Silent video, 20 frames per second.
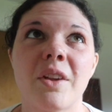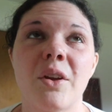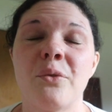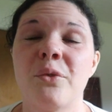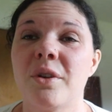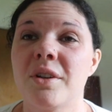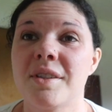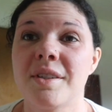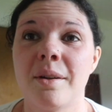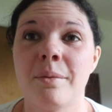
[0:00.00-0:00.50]

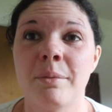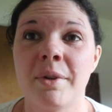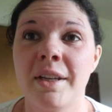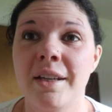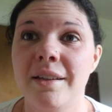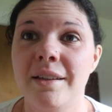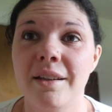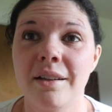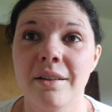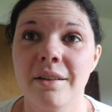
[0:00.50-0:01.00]
for somebody
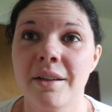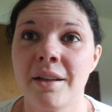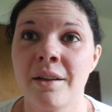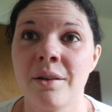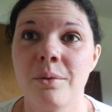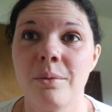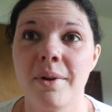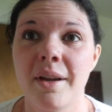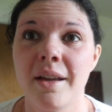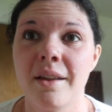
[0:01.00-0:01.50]

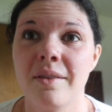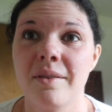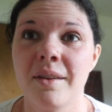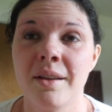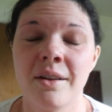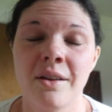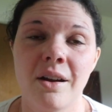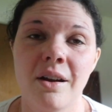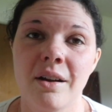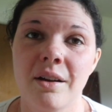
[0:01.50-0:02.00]
dealing with
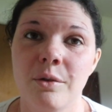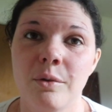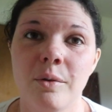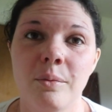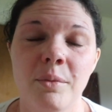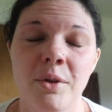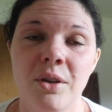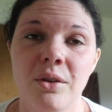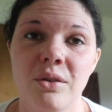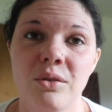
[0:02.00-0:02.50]
an
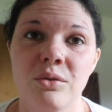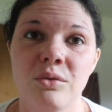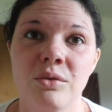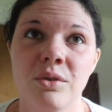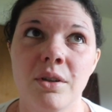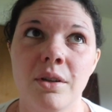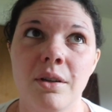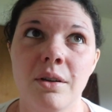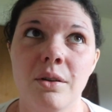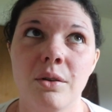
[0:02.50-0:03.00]
autoimmune
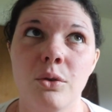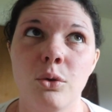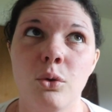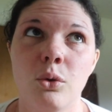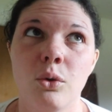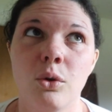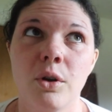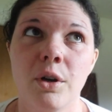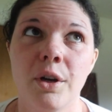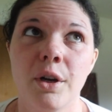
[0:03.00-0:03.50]

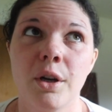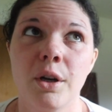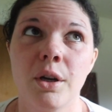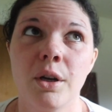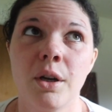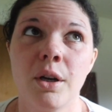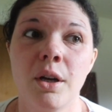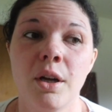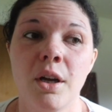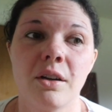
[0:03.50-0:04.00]
or
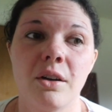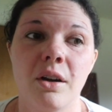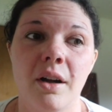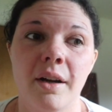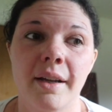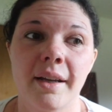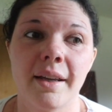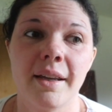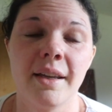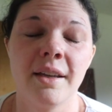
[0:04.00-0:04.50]

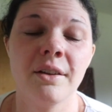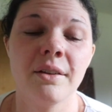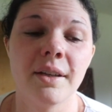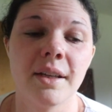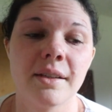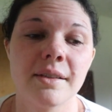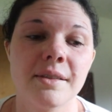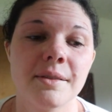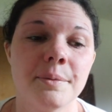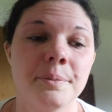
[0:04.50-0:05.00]
chronic
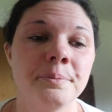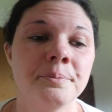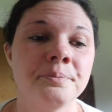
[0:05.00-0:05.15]
illness.